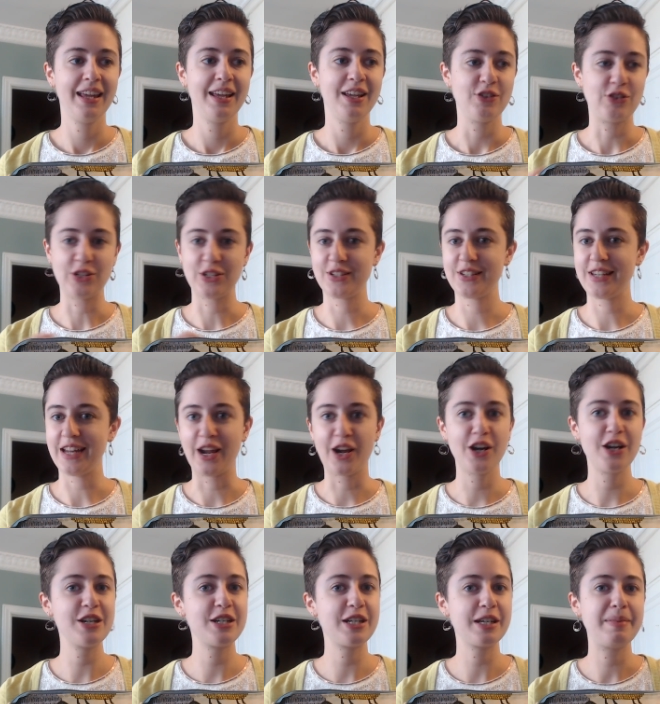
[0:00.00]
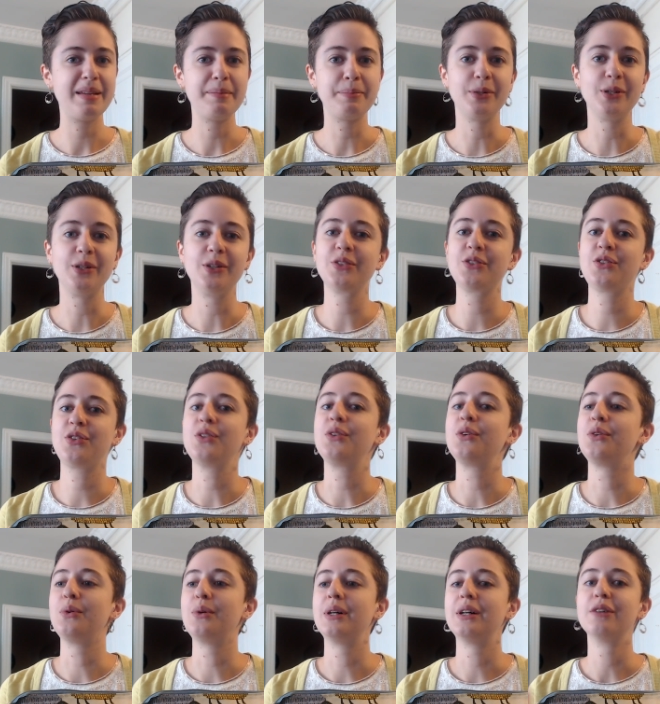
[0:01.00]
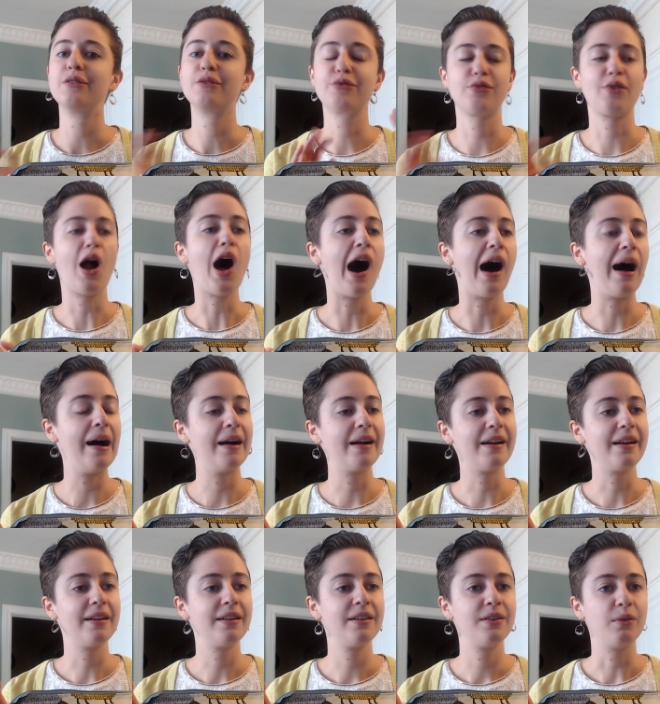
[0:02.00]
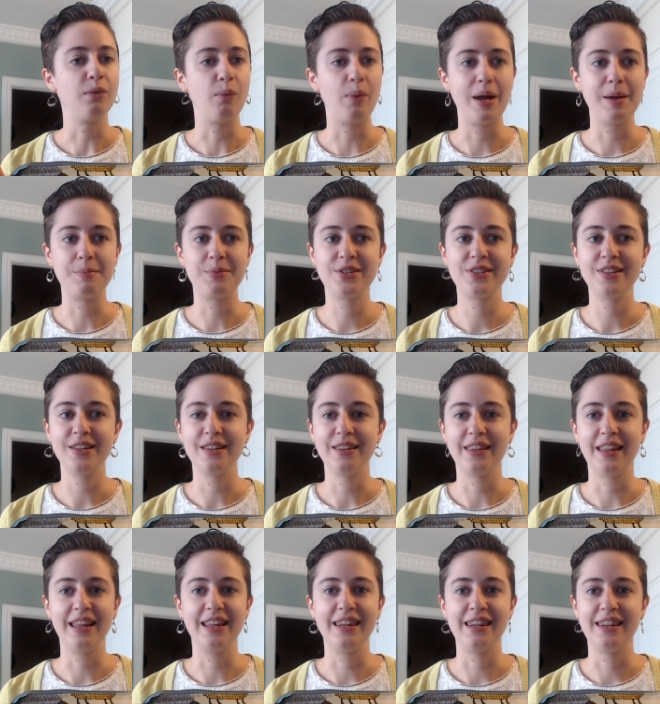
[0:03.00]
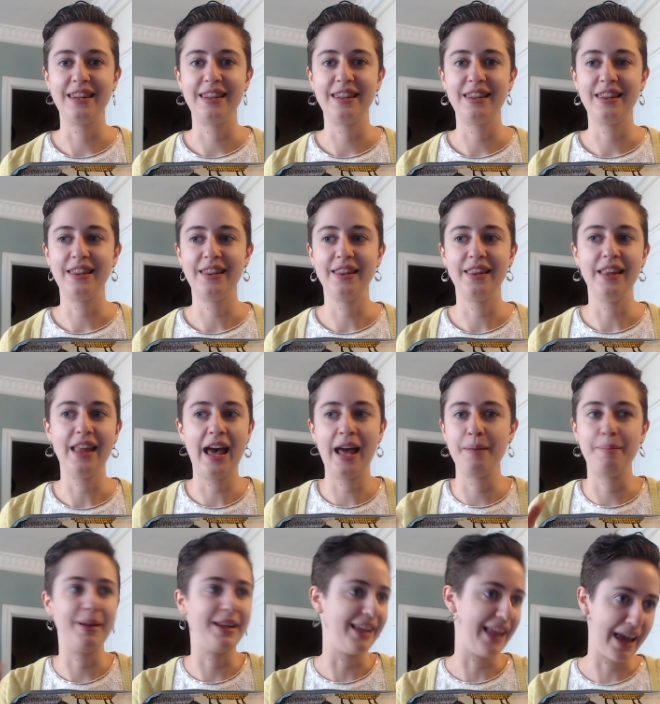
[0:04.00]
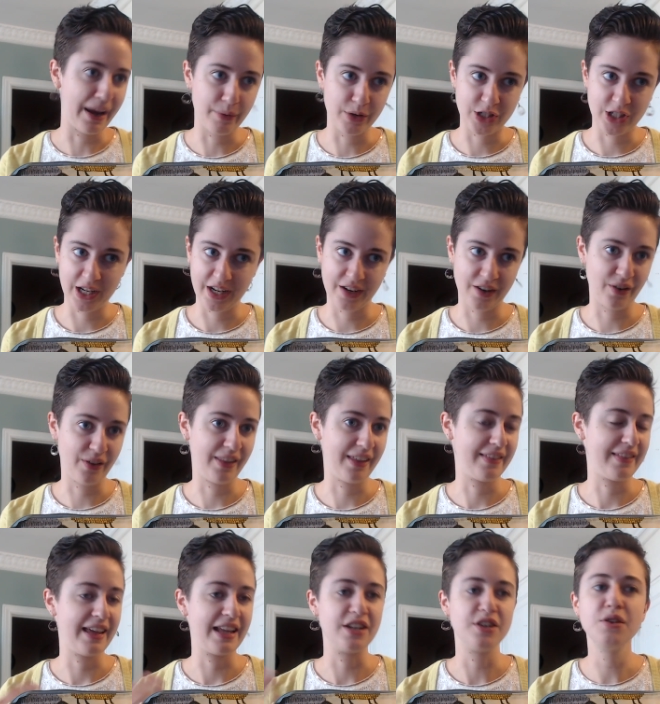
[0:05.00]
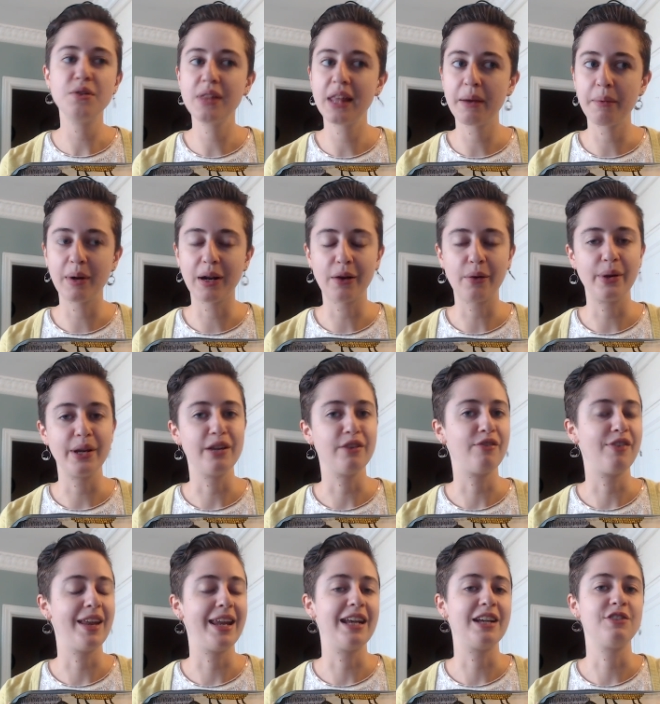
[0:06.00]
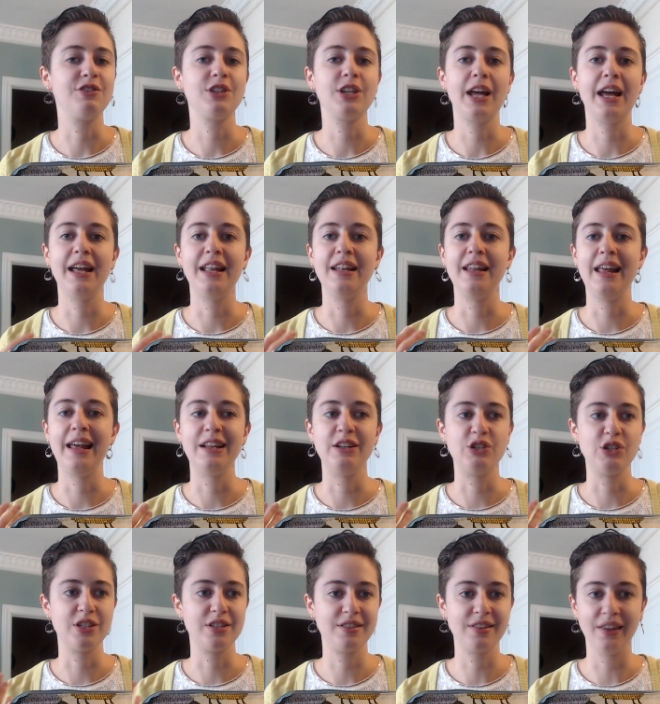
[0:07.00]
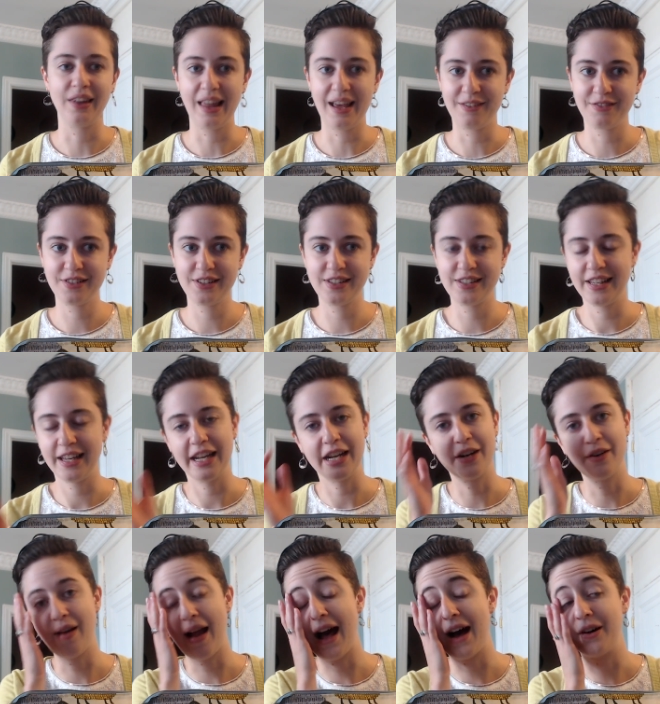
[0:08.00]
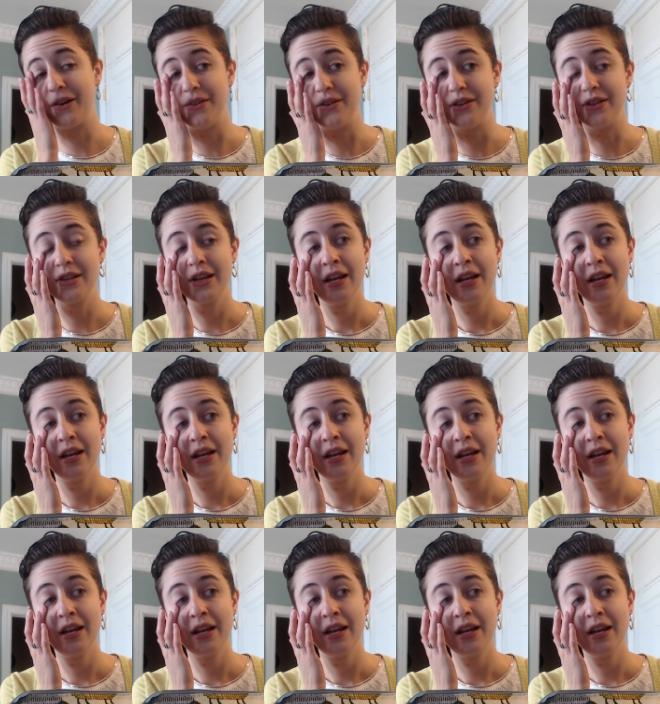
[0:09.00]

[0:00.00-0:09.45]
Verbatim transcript: Just encouraging people to frog WIPs that had been languishing or that they knew they weren't going to finish and had just left sitting around,